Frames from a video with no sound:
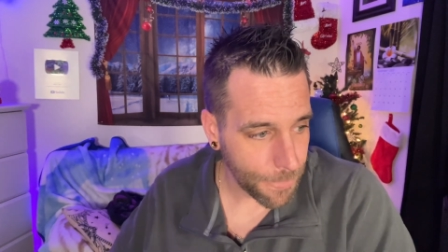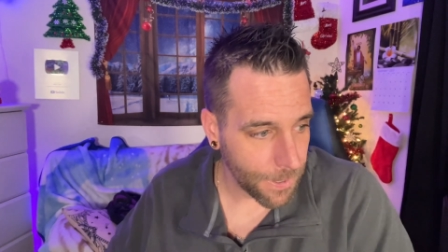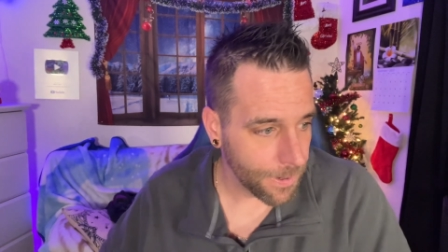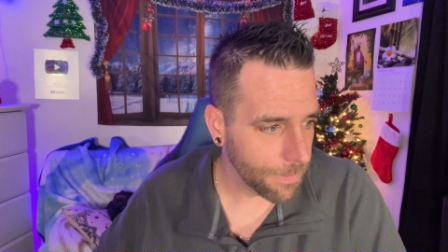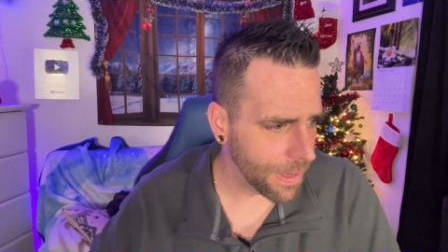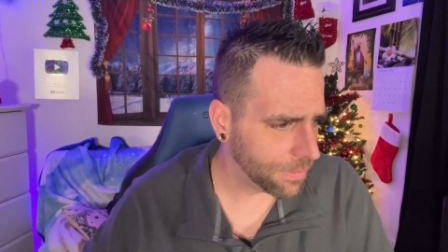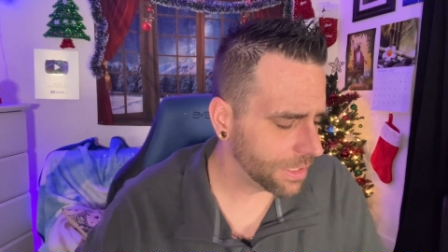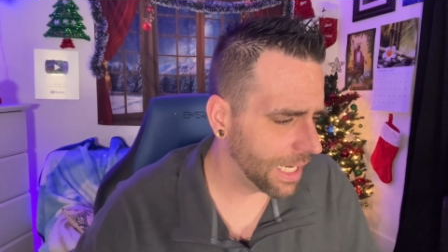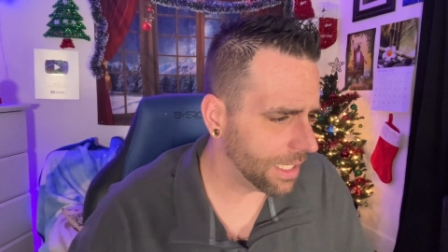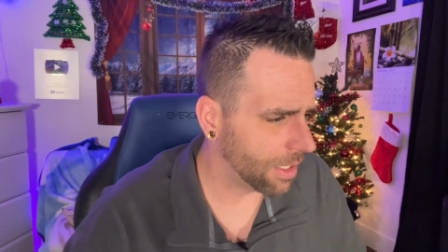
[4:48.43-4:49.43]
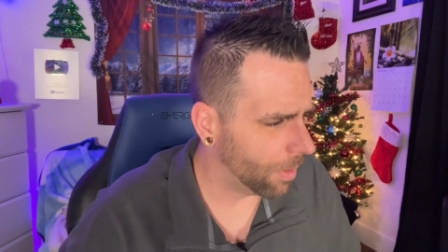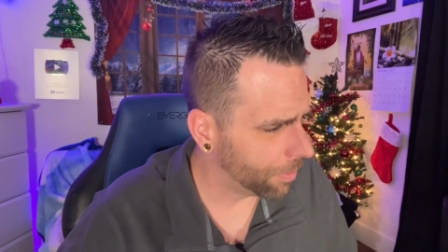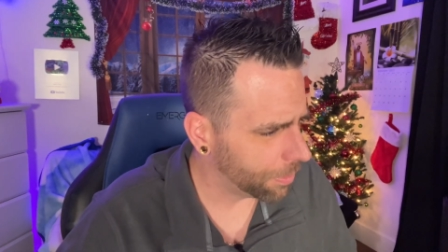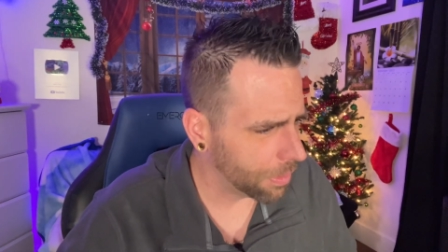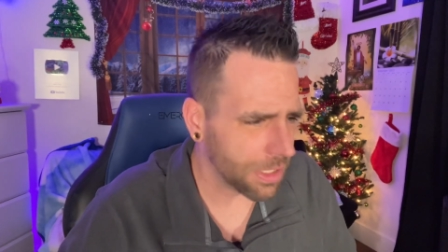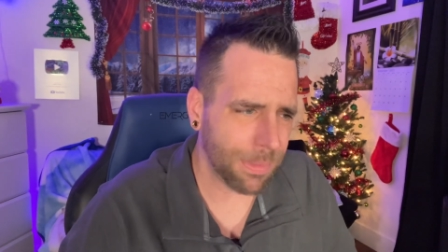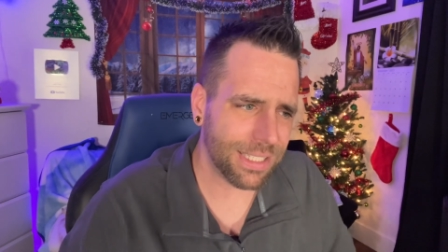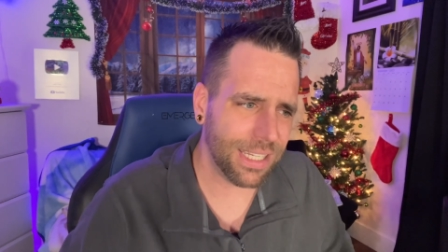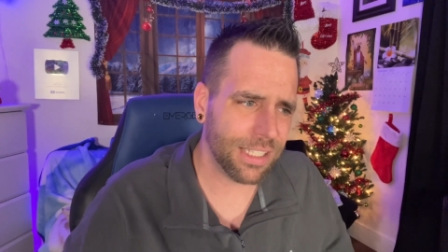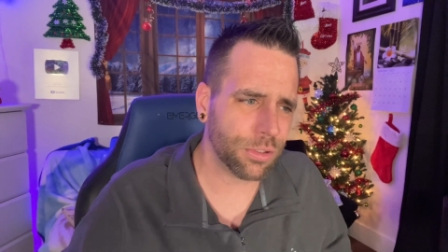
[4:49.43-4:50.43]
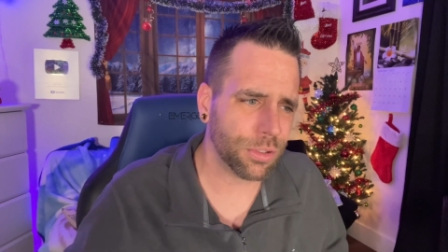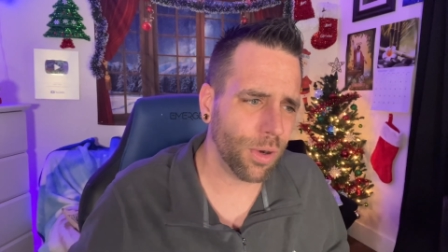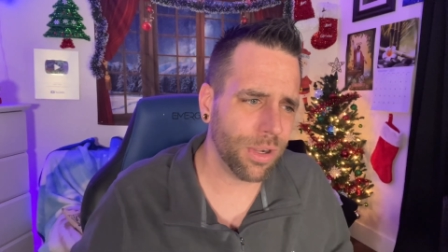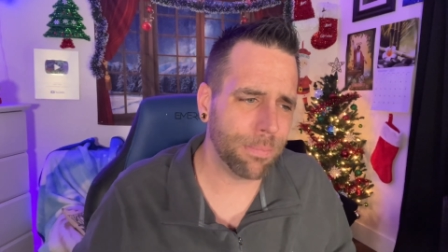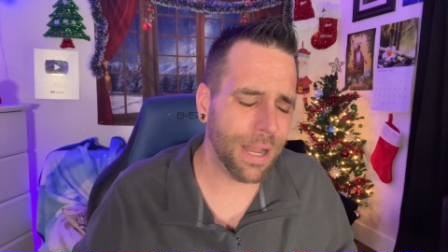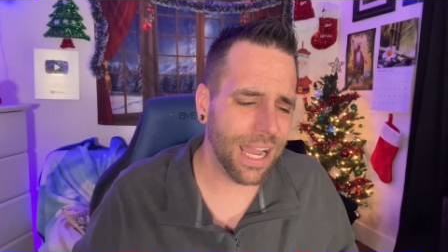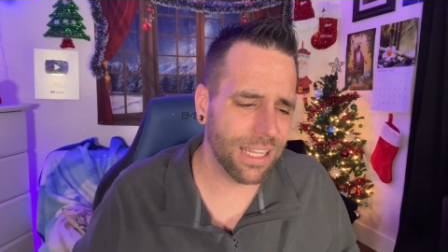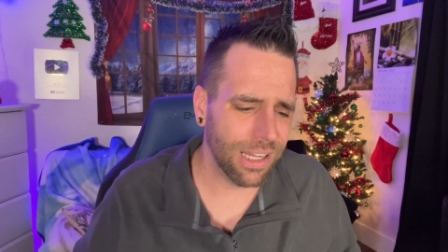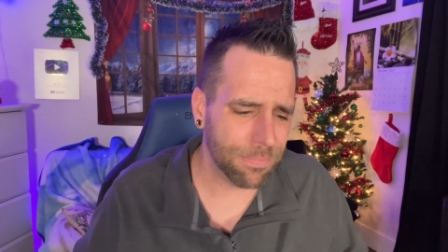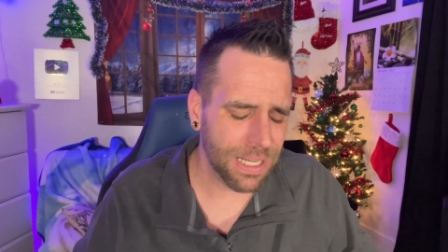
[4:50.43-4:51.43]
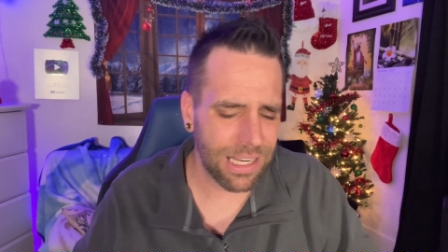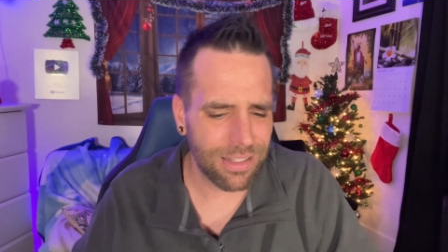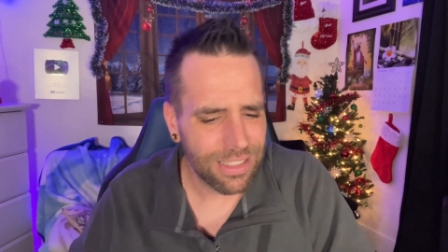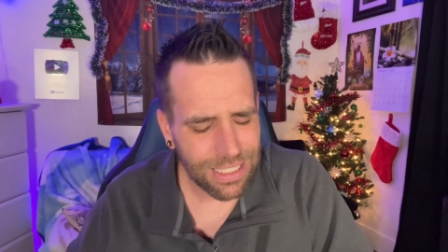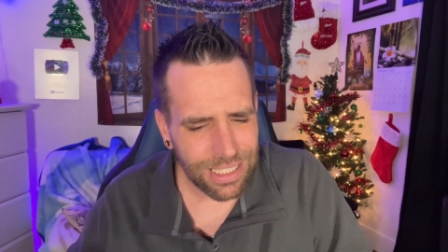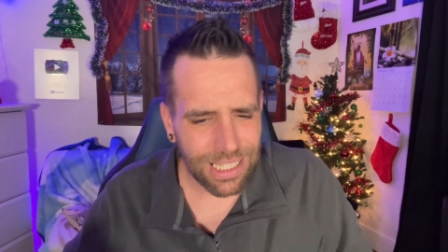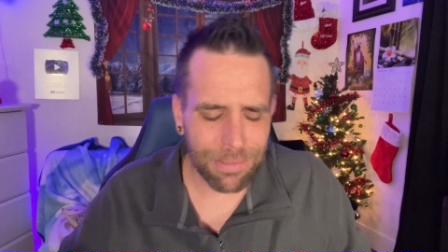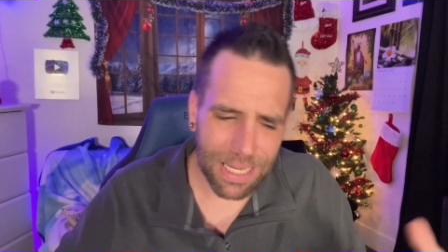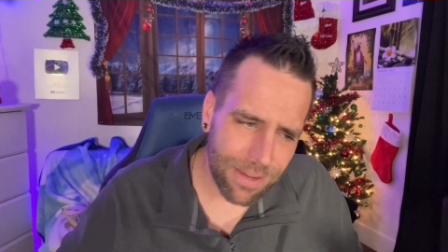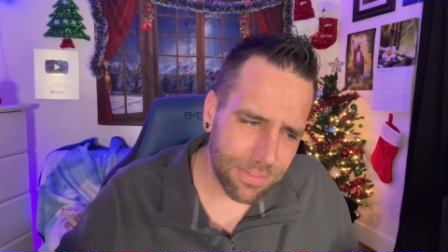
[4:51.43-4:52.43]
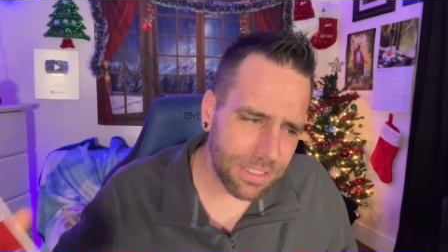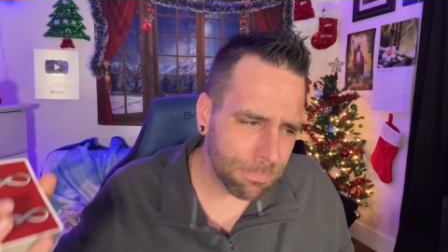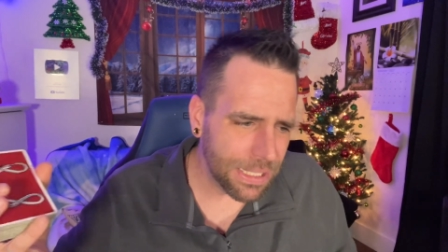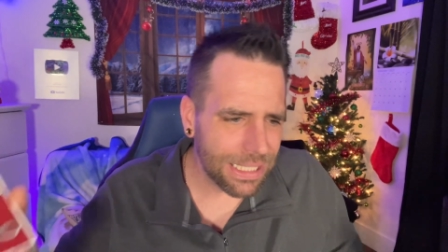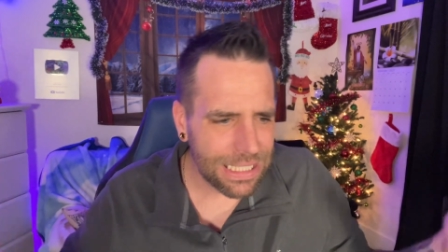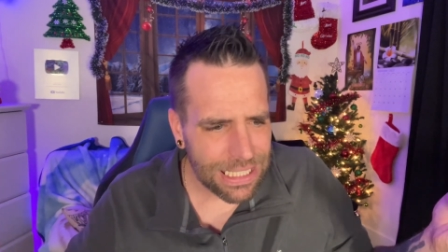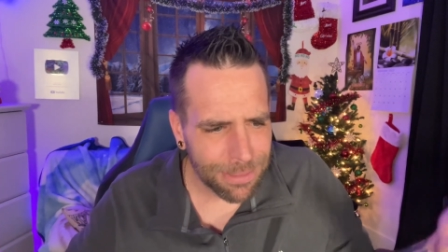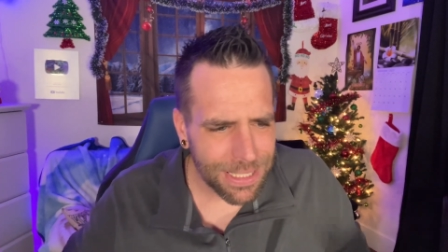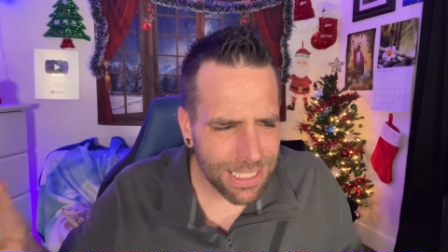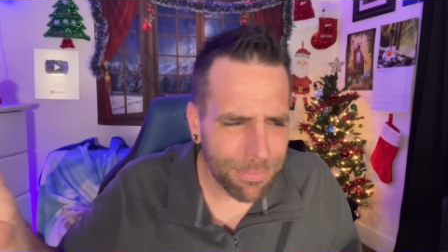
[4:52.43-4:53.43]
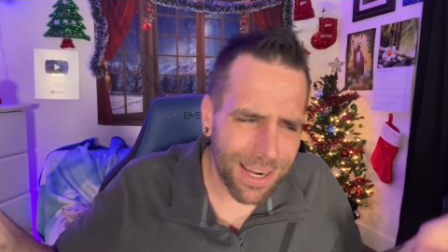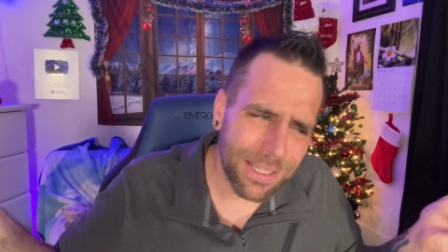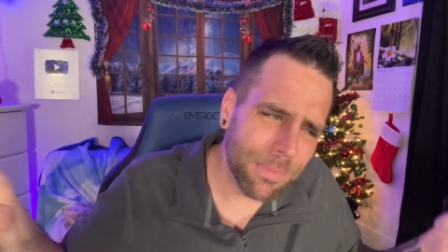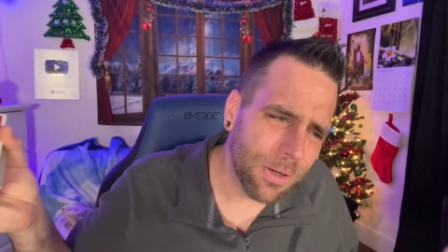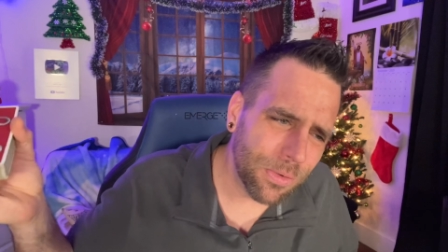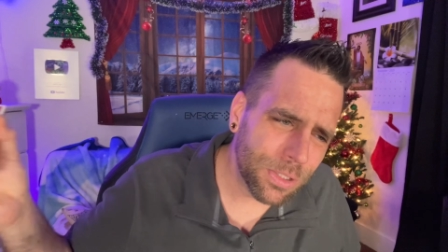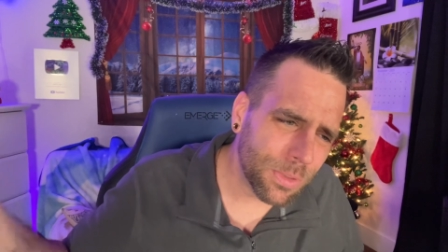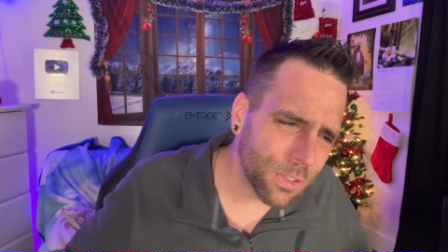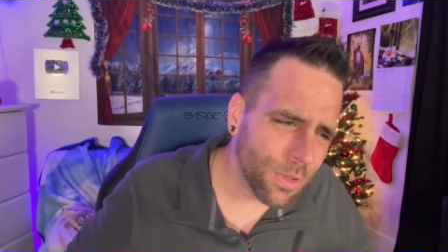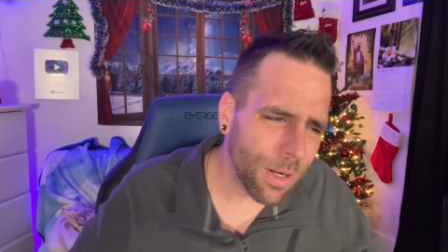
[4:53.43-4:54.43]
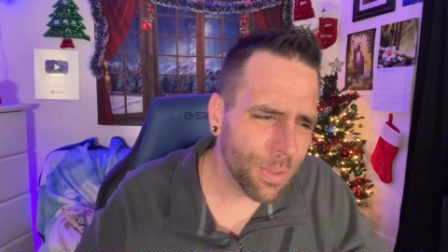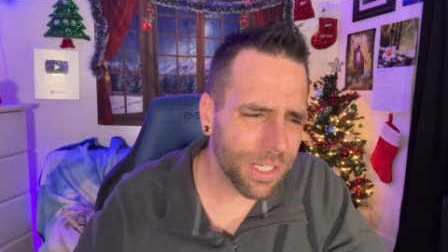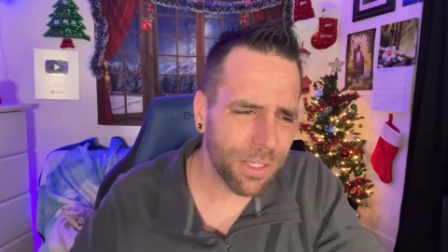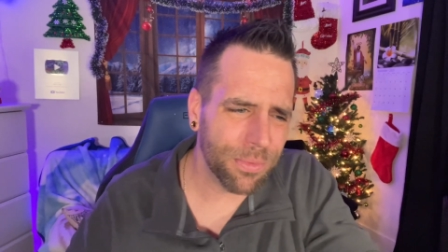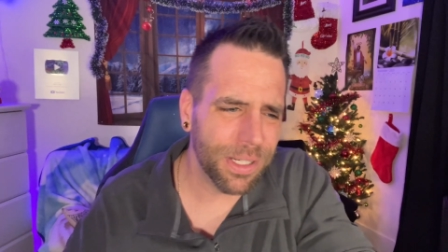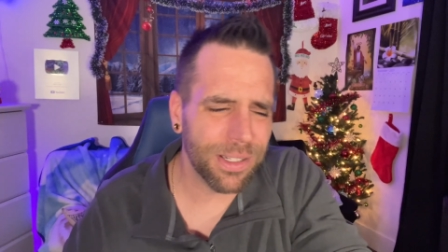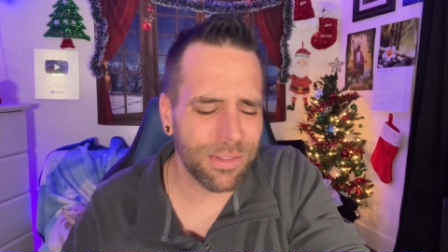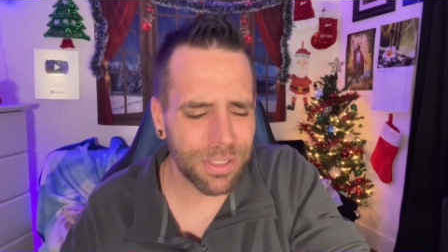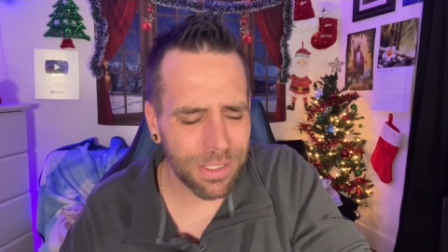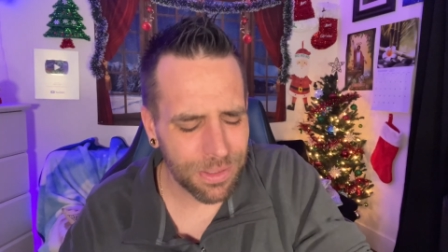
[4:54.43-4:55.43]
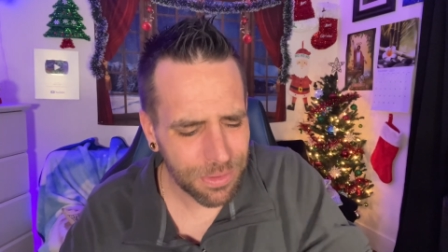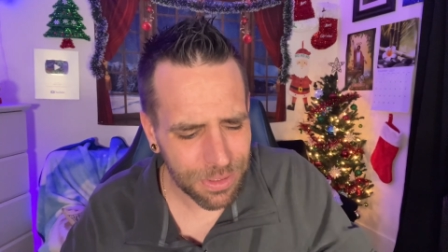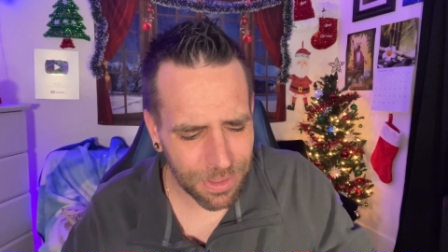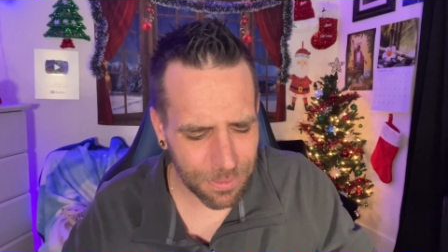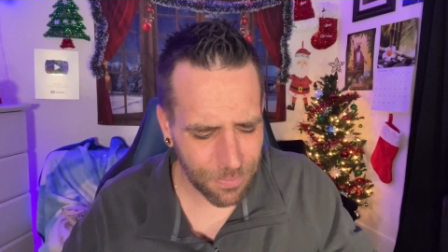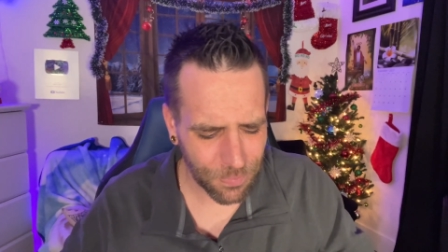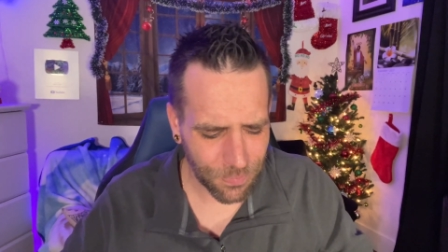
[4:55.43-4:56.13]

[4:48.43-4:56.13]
Um, I've just had to go through because my decks are starting to pile up now, and I'm having to pick eeny, meeny, miny, mo. Which ones do I want to get rid of, you know? So,